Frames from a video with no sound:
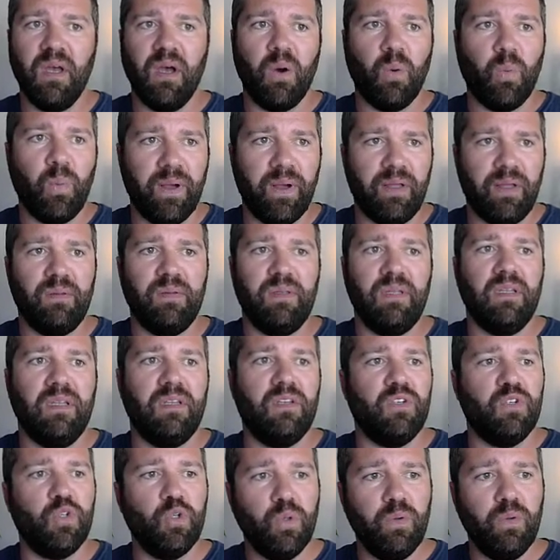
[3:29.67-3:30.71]
Well,
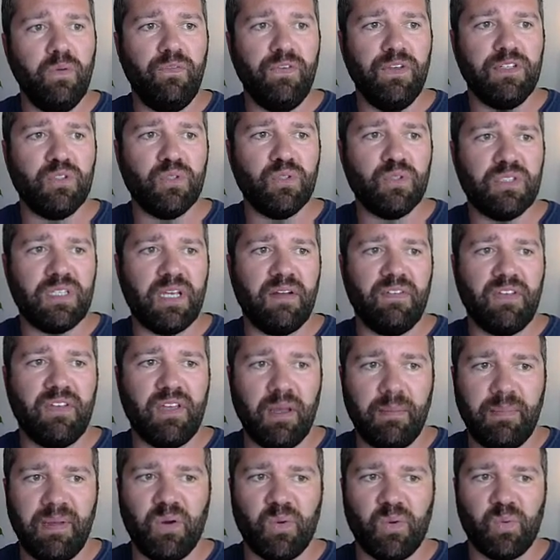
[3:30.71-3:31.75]
new features that have
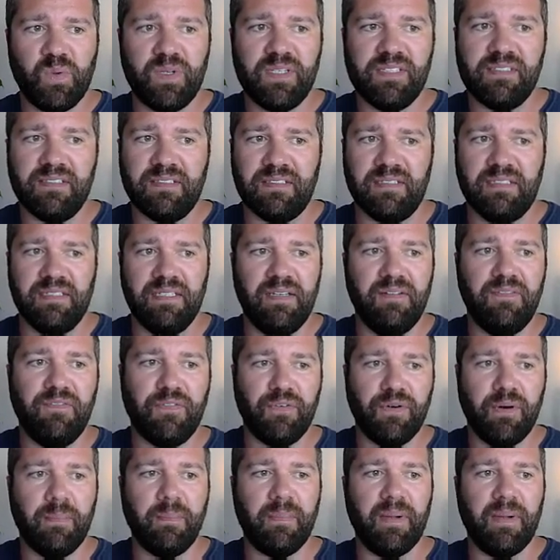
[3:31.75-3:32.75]
come out recently from